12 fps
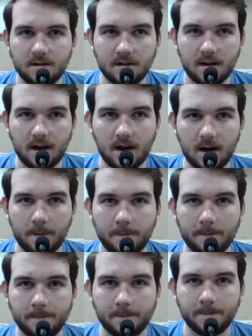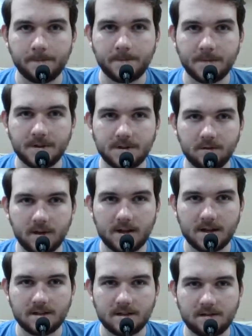So we
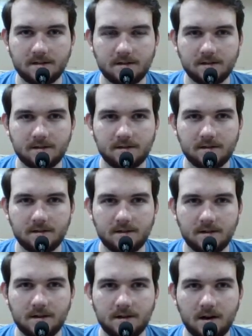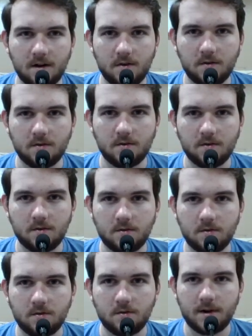got...
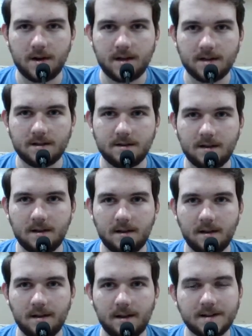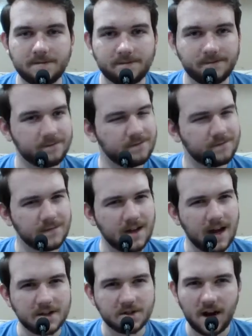Oh, wait. I
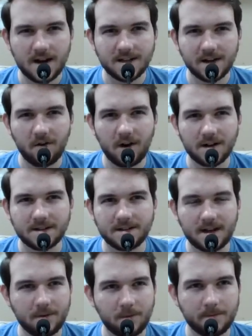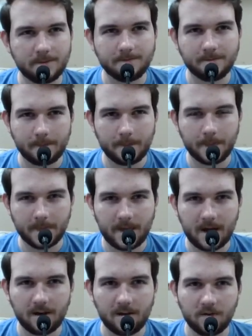tried to go onto that
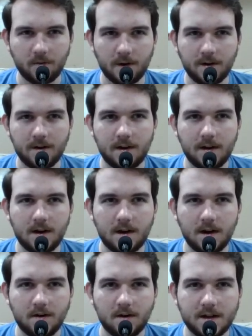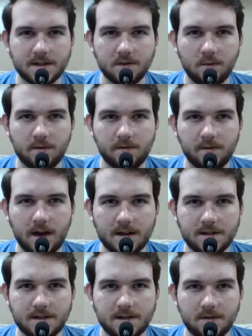other one. Okay, so we
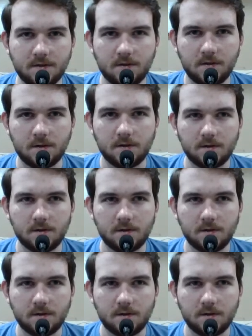got to